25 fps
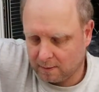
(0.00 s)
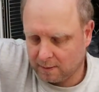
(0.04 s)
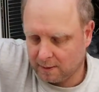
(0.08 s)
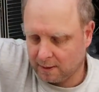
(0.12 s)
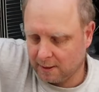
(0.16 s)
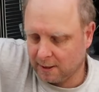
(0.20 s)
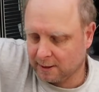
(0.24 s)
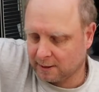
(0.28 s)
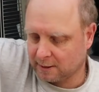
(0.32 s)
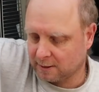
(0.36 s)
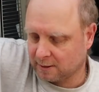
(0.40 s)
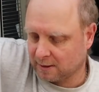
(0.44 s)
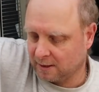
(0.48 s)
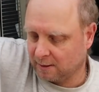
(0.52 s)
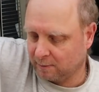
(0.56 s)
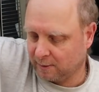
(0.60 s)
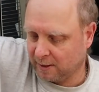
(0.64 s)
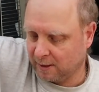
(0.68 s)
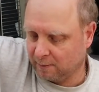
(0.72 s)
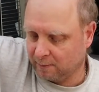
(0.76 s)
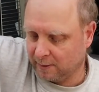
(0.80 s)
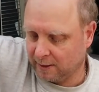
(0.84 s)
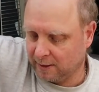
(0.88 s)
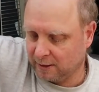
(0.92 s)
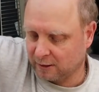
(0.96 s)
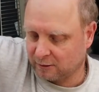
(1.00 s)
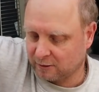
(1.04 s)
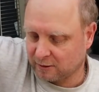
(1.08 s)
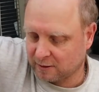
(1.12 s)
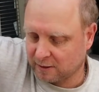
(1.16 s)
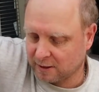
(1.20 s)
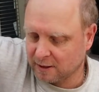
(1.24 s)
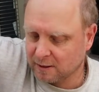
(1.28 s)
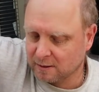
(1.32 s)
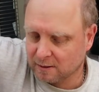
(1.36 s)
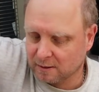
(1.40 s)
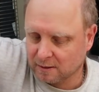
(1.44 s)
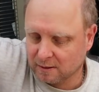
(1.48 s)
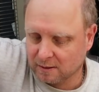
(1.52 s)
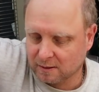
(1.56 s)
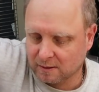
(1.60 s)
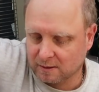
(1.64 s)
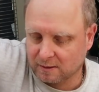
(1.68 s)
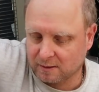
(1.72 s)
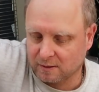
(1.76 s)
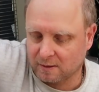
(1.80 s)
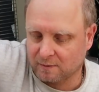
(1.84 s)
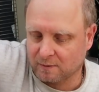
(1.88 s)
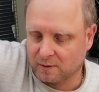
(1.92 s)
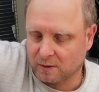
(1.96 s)
And this is going to be a bit interesting,
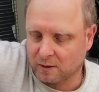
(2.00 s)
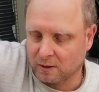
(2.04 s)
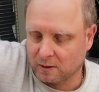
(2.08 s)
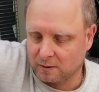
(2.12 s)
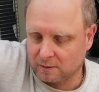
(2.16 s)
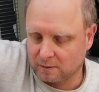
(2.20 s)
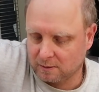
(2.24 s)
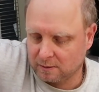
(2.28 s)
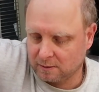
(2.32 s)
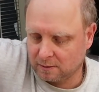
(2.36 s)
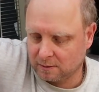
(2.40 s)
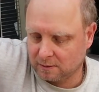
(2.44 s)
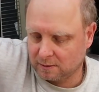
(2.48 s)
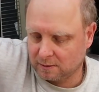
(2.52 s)
because I've got